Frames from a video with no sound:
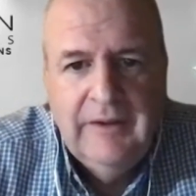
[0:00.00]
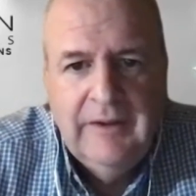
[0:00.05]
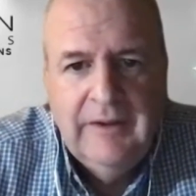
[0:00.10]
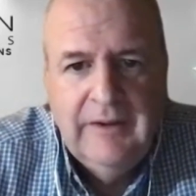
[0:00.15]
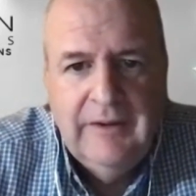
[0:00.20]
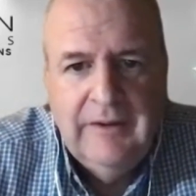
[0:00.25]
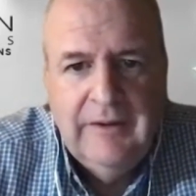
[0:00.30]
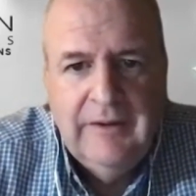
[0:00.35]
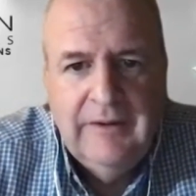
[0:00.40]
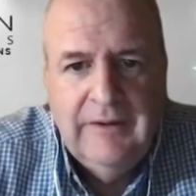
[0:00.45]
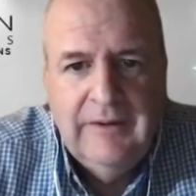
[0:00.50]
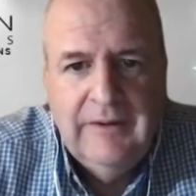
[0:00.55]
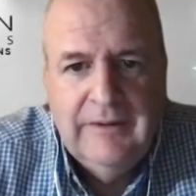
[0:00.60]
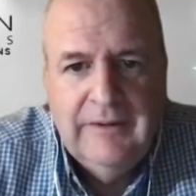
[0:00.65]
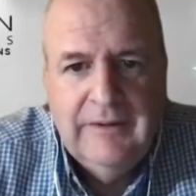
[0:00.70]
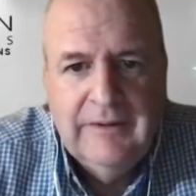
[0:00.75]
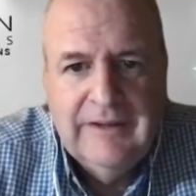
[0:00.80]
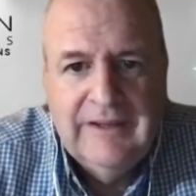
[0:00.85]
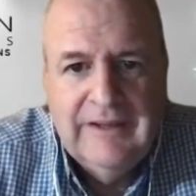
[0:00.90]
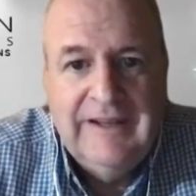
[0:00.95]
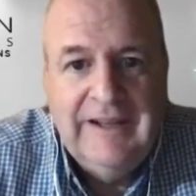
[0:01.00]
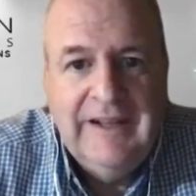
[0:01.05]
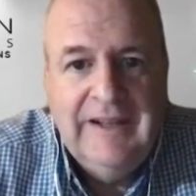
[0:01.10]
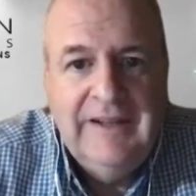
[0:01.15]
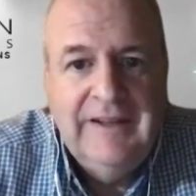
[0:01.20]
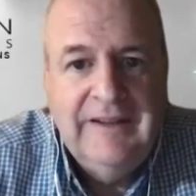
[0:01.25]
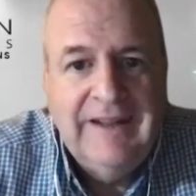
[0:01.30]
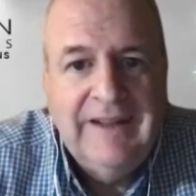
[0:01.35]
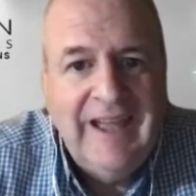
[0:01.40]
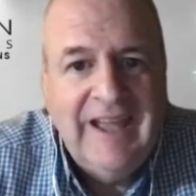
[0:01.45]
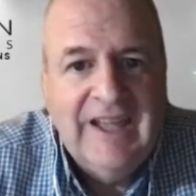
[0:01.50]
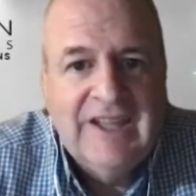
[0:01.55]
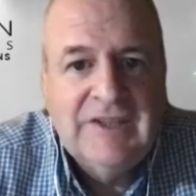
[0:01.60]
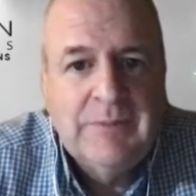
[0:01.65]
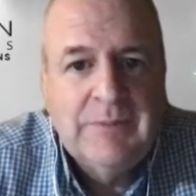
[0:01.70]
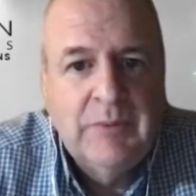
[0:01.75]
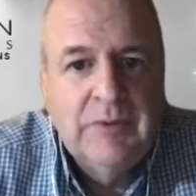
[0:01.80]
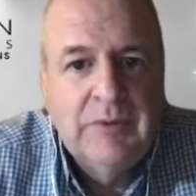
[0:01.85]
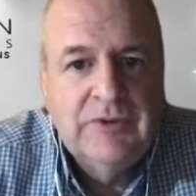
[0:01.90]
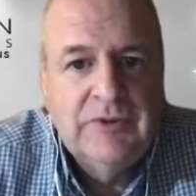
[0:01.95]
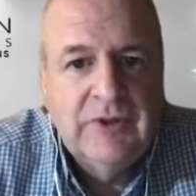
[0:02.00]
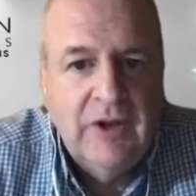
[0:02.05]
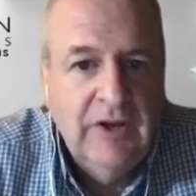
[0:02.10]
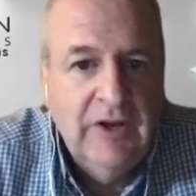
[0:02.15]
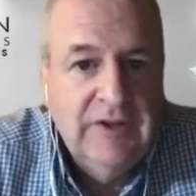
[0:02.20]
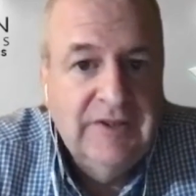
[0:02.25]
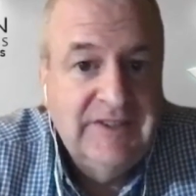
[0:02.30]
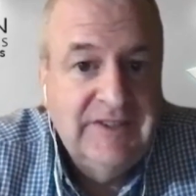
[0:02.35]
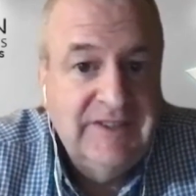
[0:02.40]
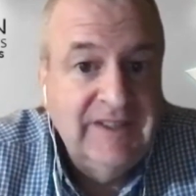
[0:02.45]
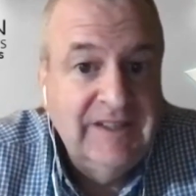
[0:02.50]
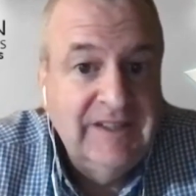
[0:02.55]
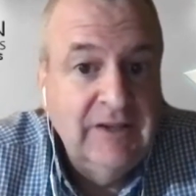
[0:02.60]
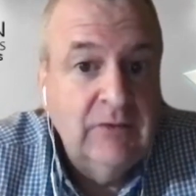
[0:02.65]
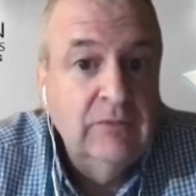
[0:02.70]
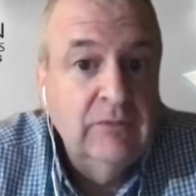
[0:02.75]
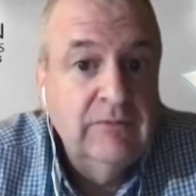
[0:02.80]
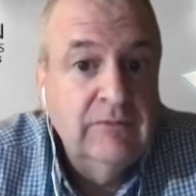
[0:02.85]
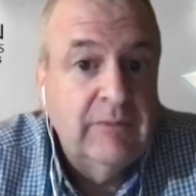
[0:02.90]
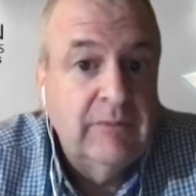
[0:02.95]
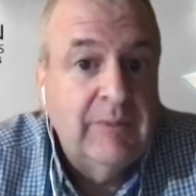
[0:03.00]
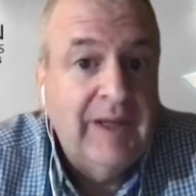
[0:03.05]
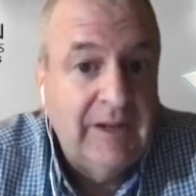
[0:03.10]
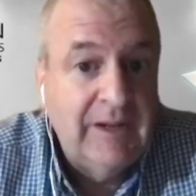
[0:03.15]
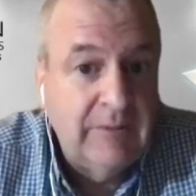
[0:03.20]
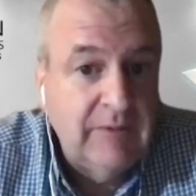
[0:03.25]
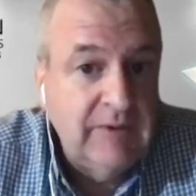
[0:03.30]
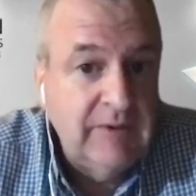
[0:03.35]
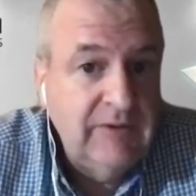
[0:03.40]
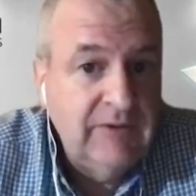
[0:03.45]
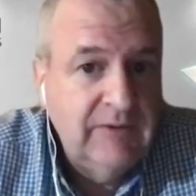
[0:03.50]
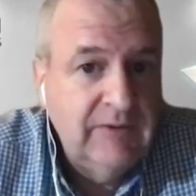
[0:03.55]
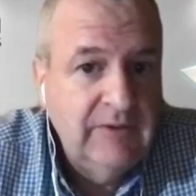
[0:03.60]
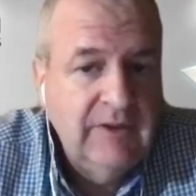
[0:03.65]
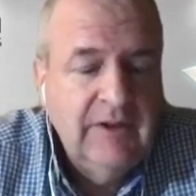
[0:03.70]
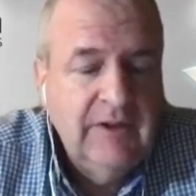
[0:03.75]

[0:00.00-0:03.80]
uh, Canadian experts on silicon for batteries.